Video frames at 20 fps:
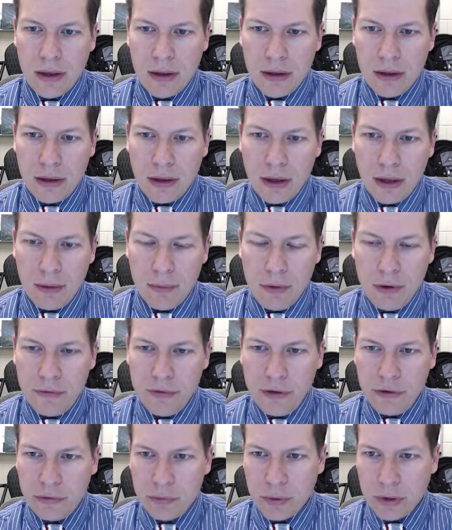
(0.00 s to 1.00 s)
Okay, move
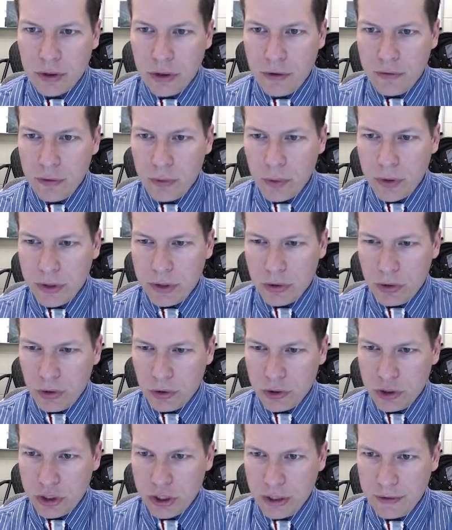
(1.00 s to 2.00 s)
this one over while you
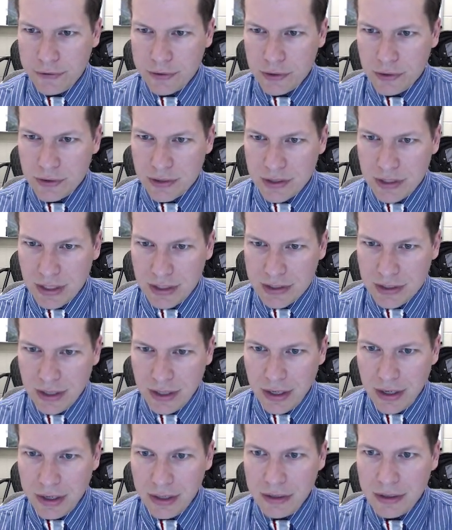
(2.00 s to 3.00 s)
hold Shift so it stays
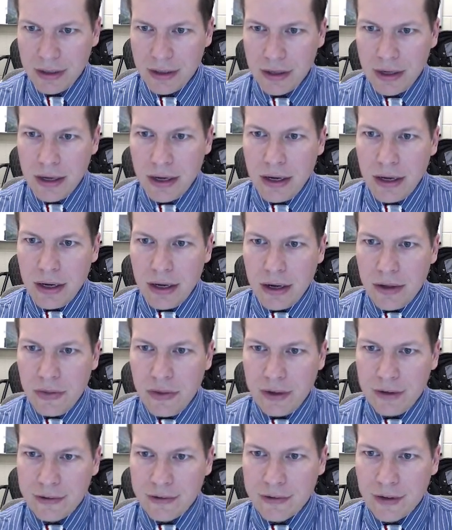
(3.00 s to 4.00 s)
aligned. And
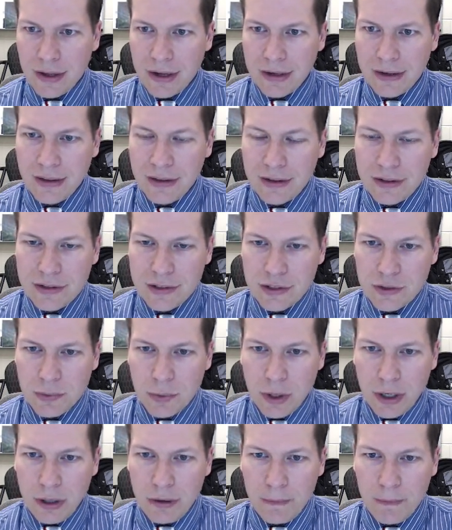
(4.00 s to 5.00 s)
then select this as
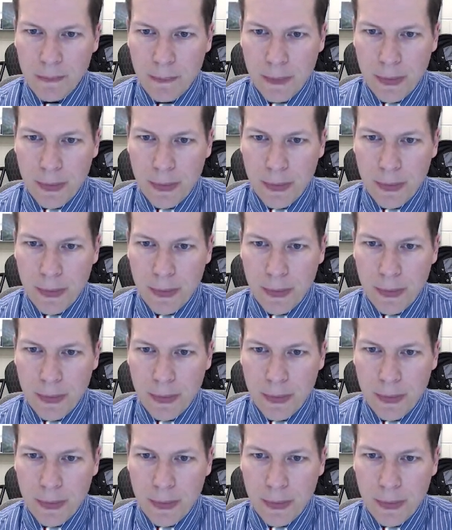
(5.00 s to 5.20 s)
well.